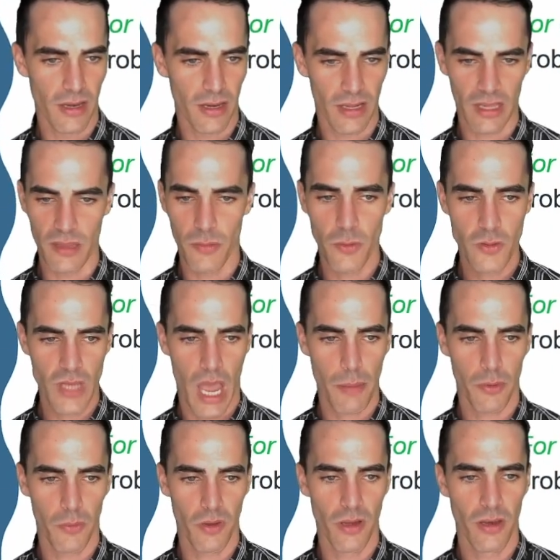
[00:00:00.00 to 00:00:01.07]
And again, the most
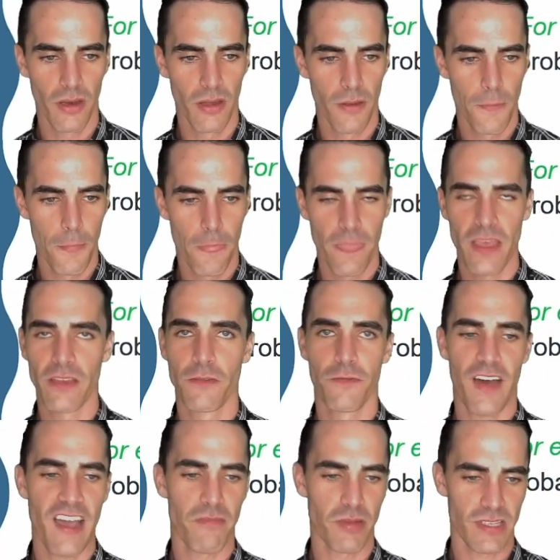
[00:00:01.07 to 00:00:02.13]
common one is
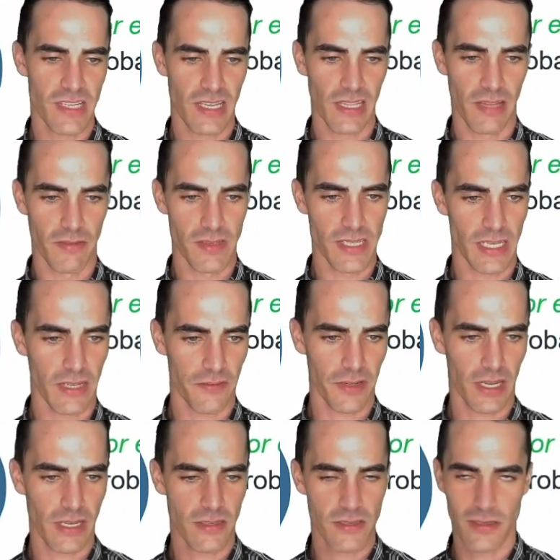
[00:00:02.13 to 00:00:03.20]
5% level of
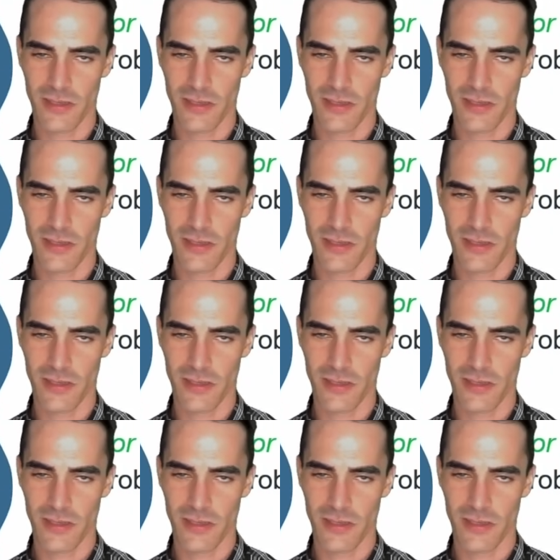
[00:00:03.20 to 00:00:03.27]
significance.